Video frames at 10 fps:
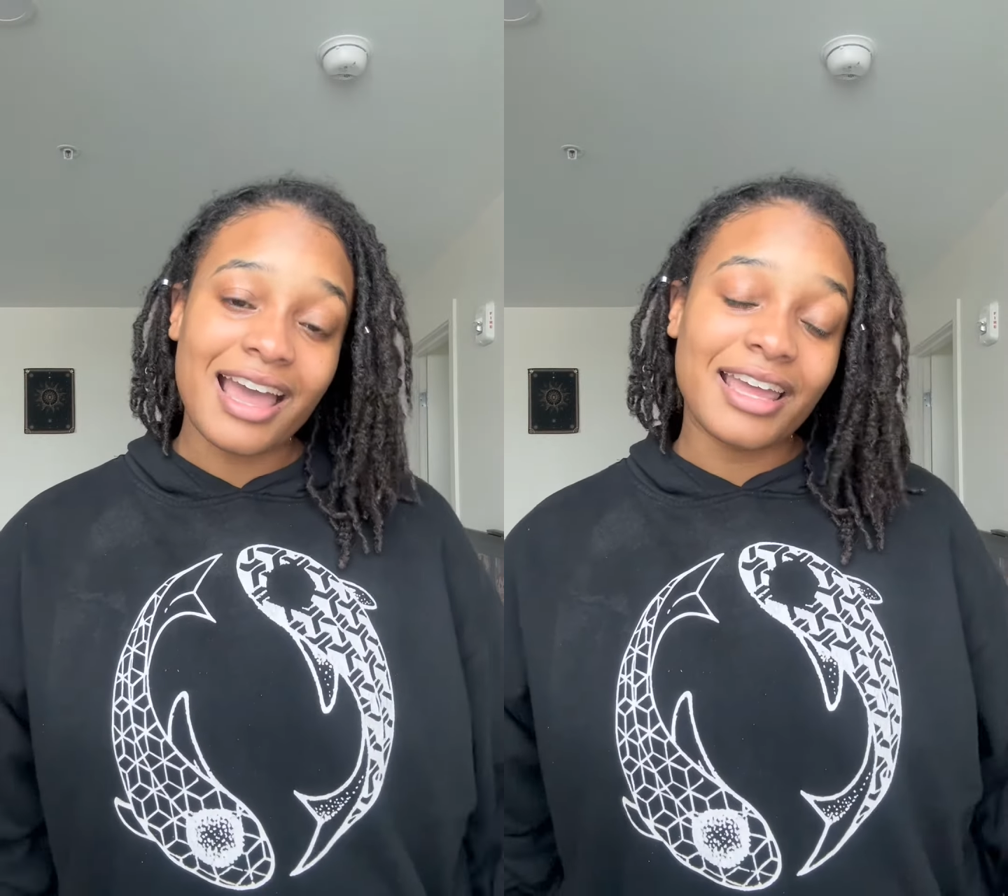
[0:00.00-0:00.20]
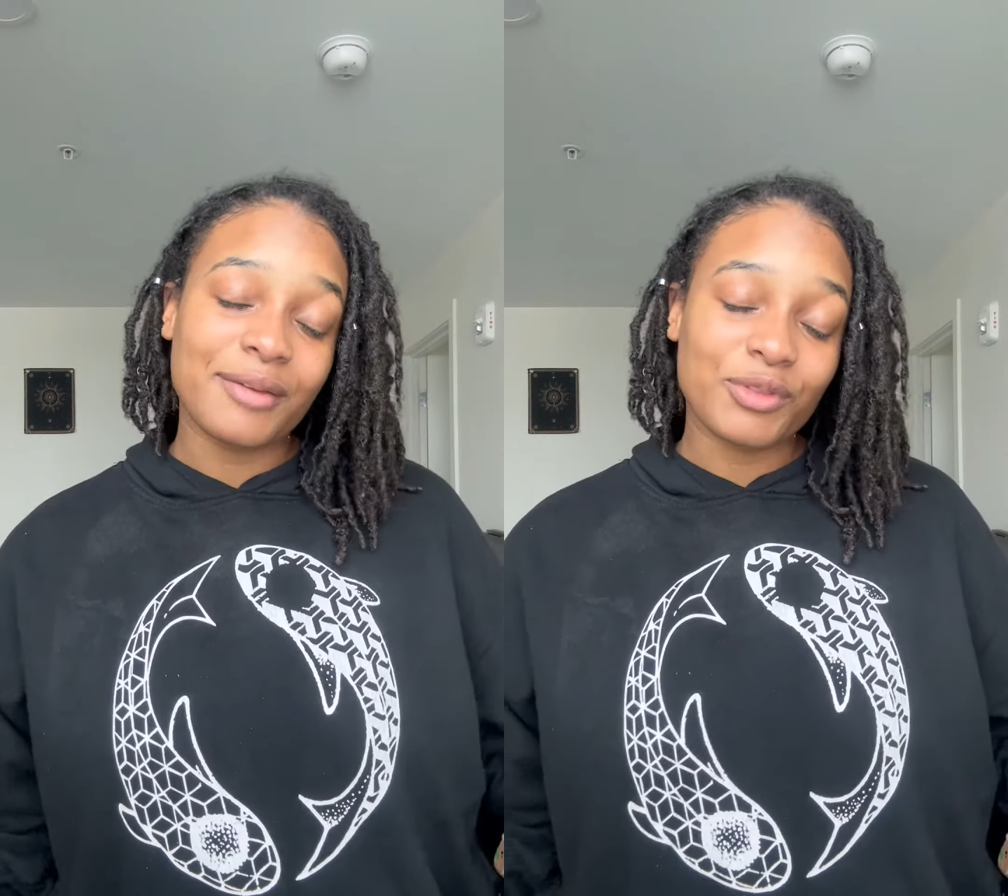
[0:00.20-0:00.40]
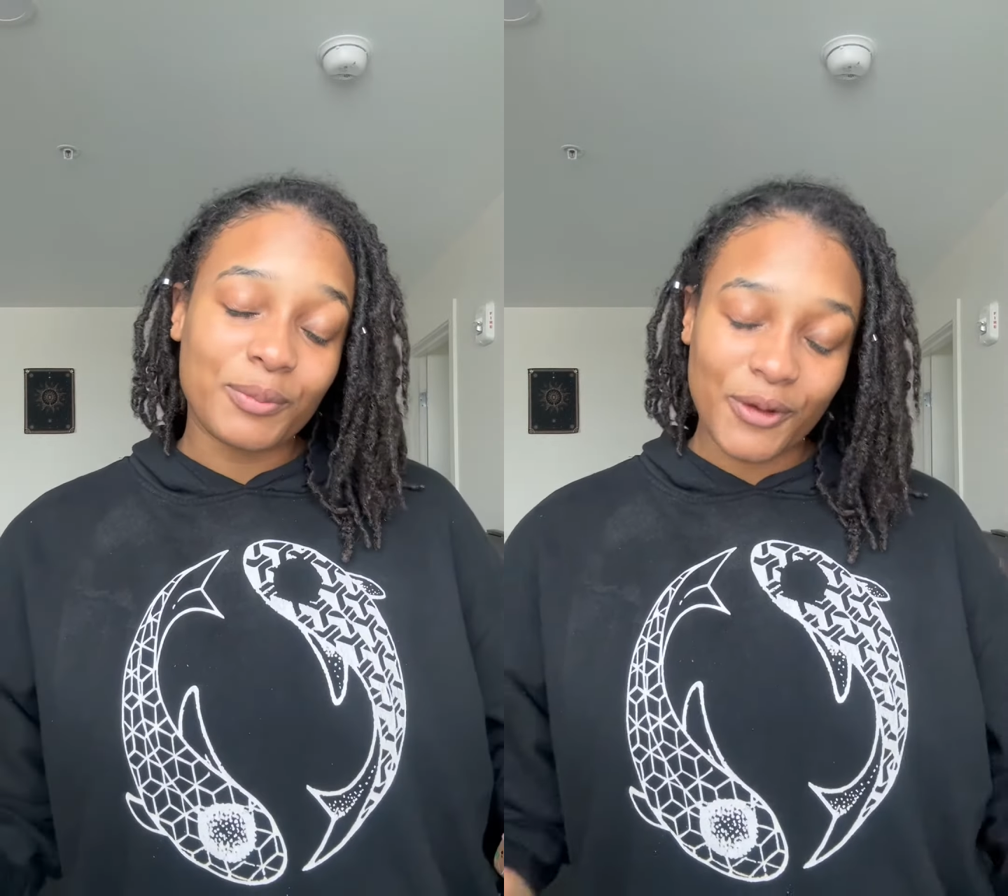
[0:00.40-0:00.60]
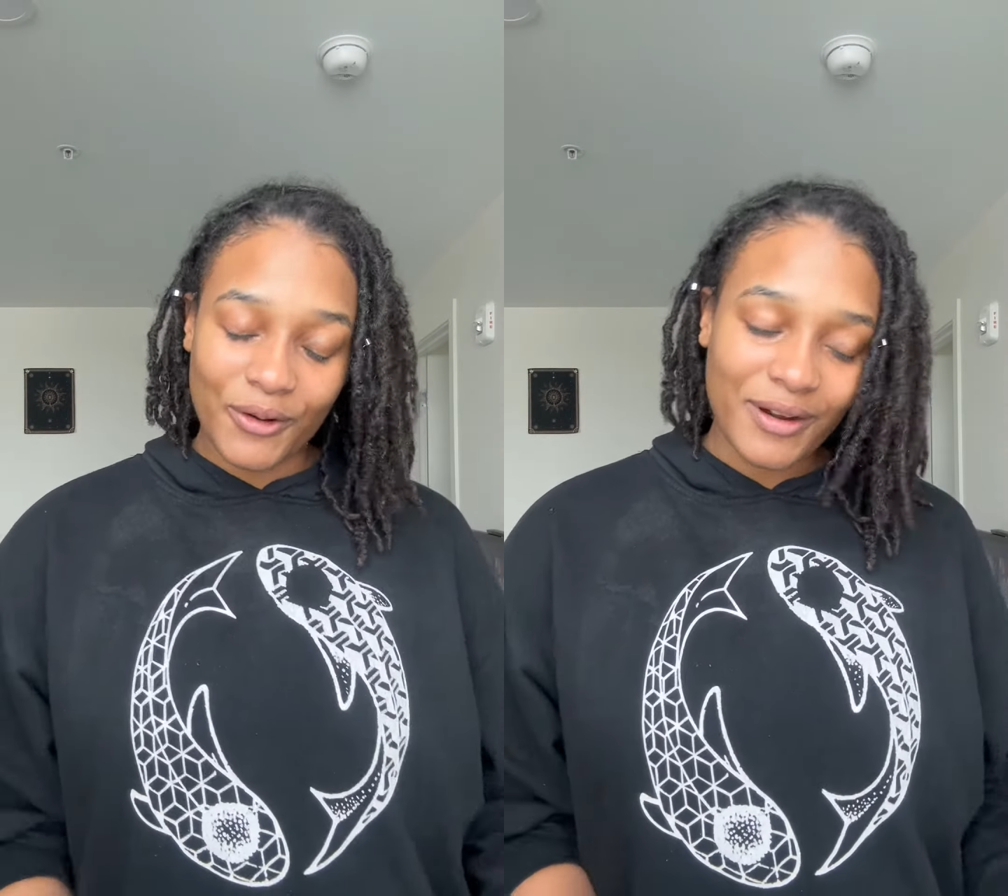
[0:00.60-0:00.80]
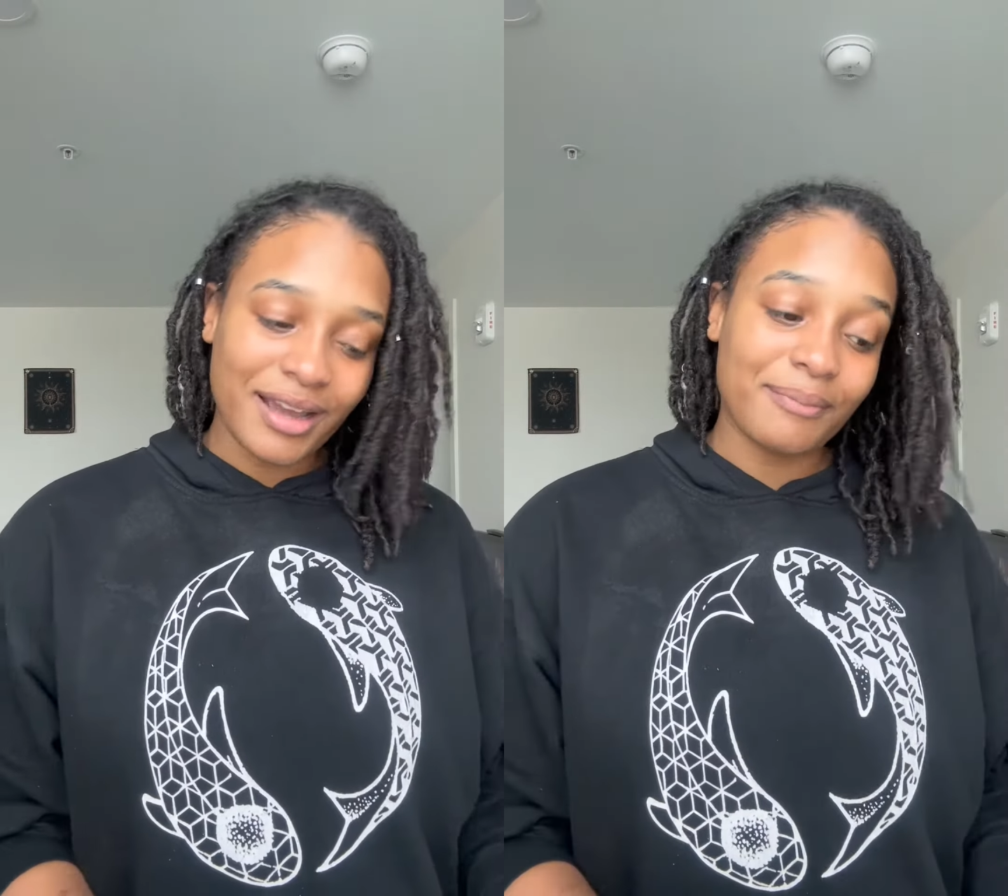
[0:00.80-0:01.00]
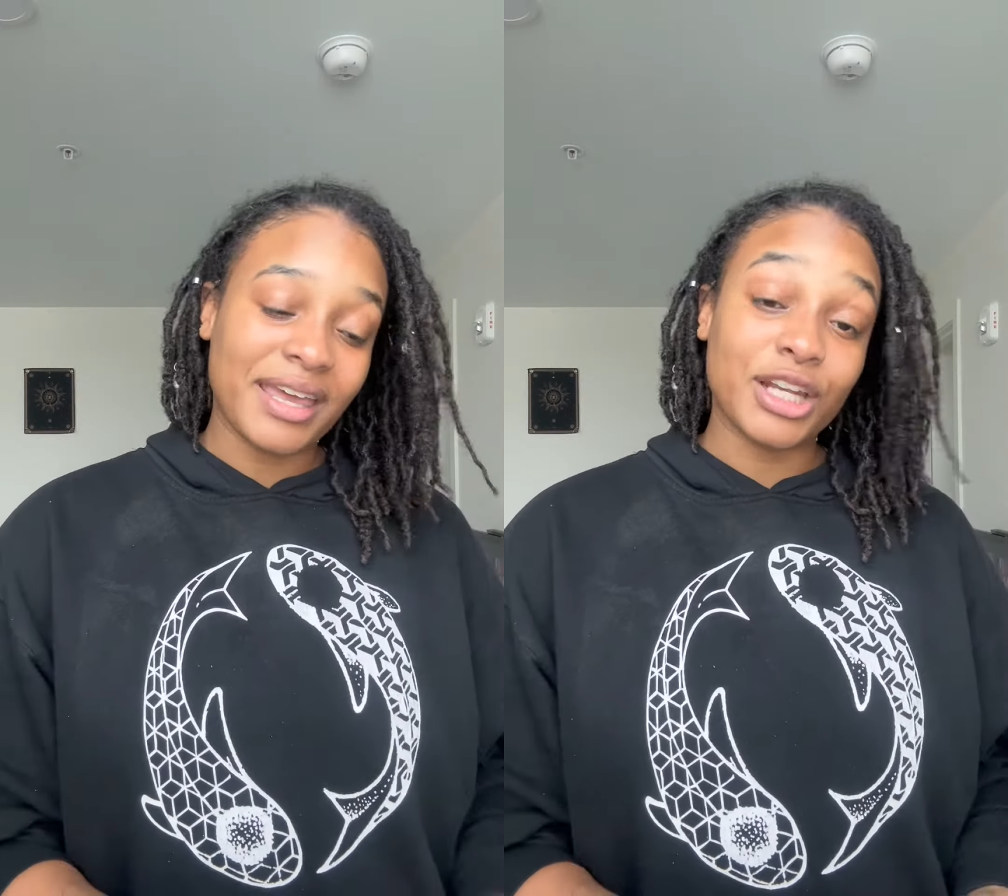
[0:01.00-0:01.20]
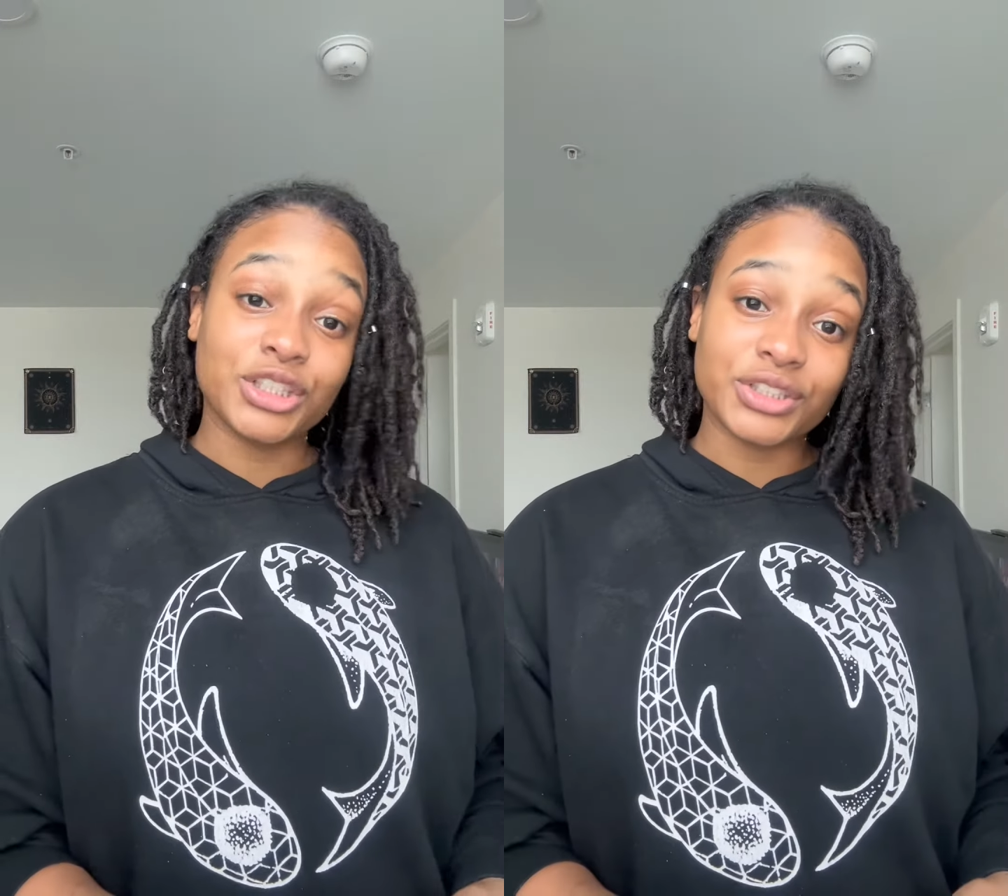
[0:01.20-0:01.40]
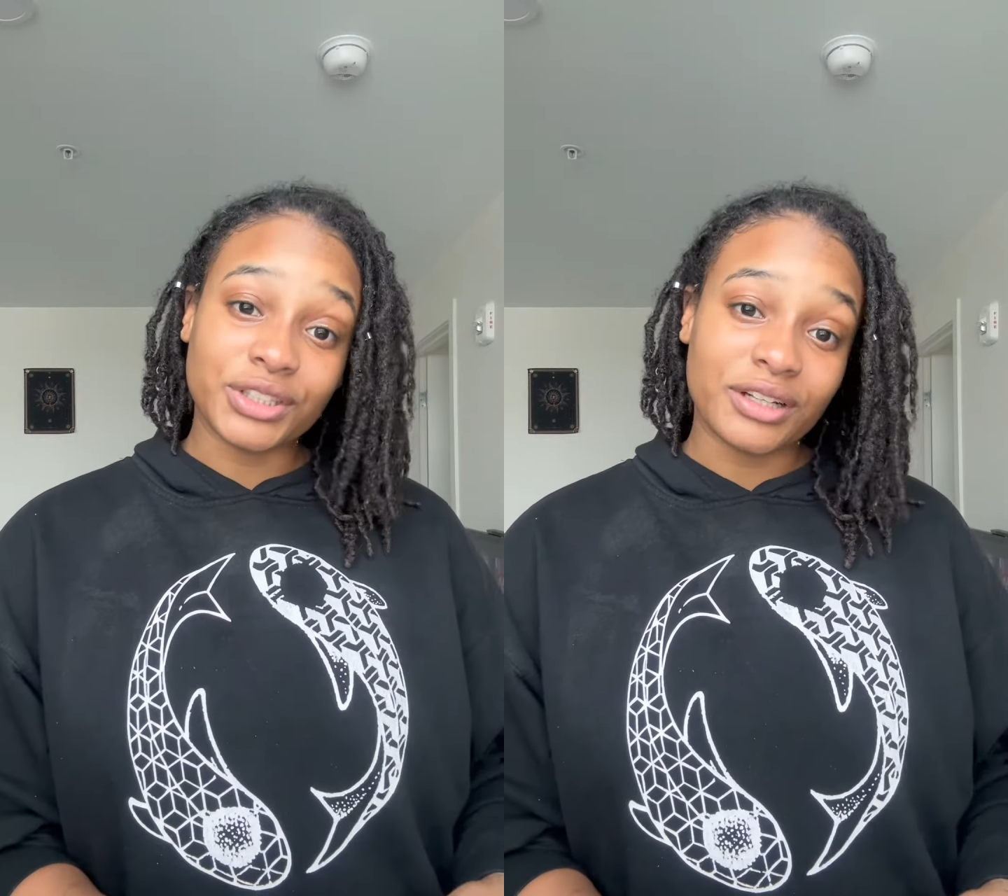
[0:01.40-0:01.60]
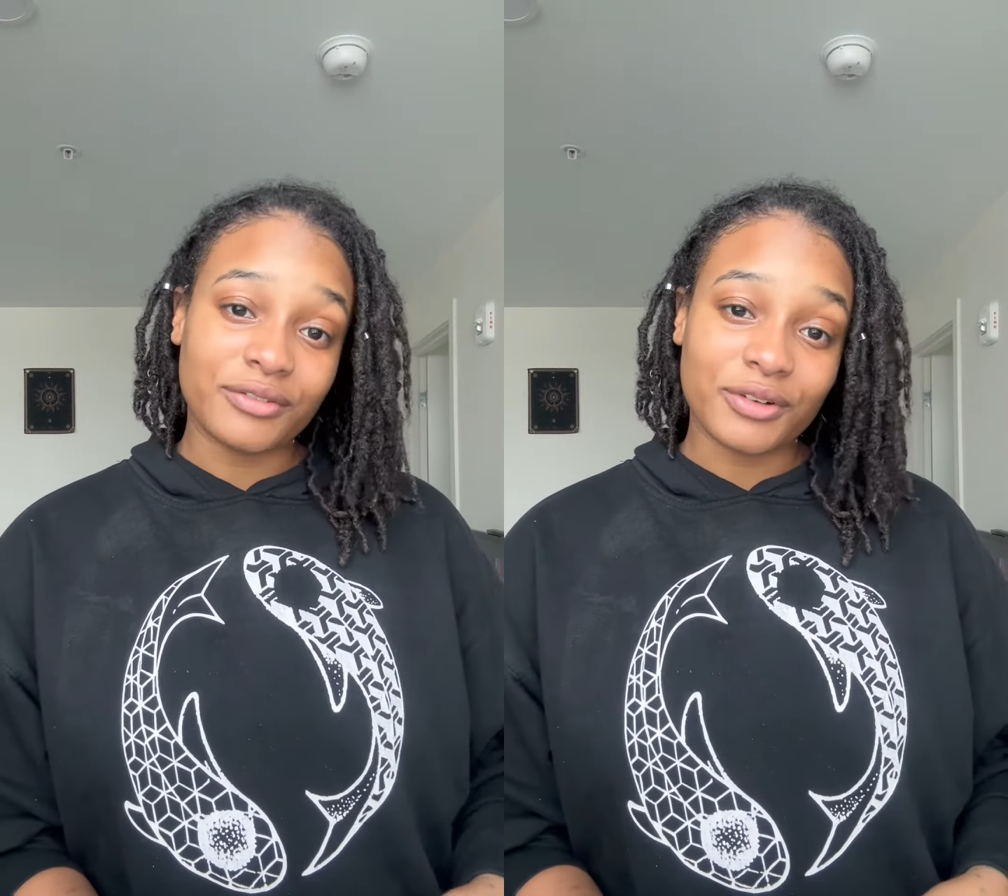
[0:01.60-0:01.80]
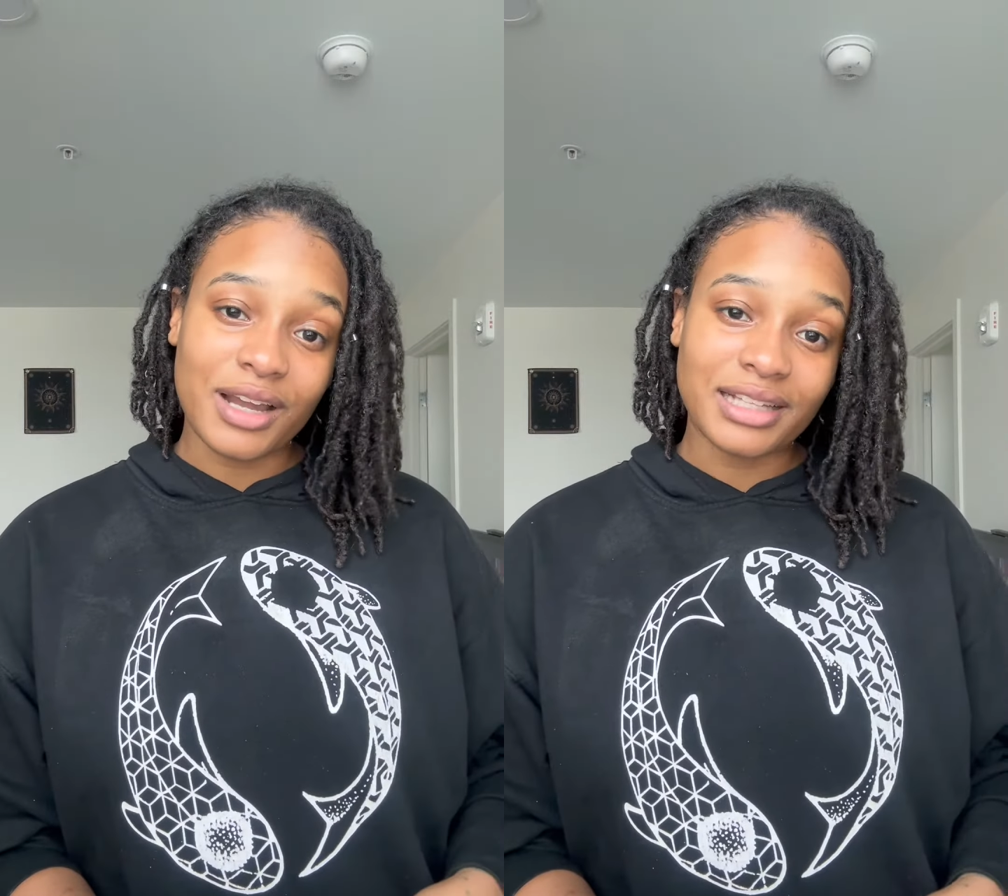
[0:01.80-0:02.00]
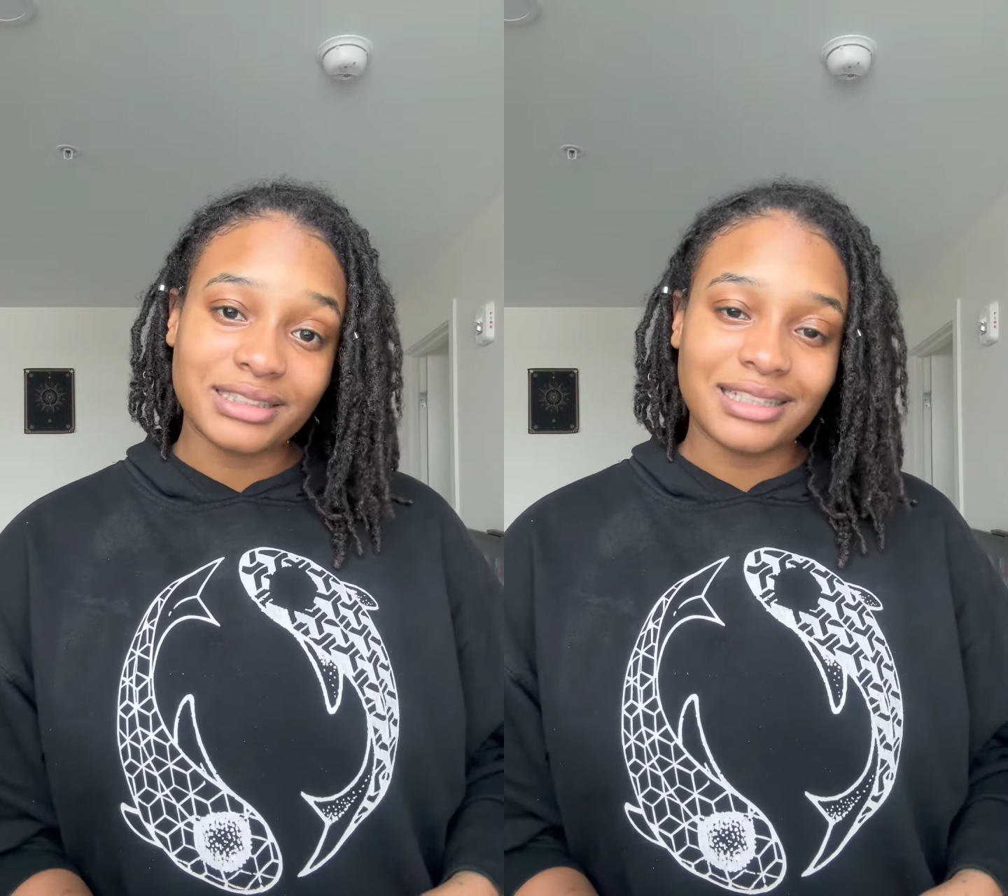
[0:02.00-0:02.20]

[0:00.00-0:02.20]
am the Program Manager of Crest,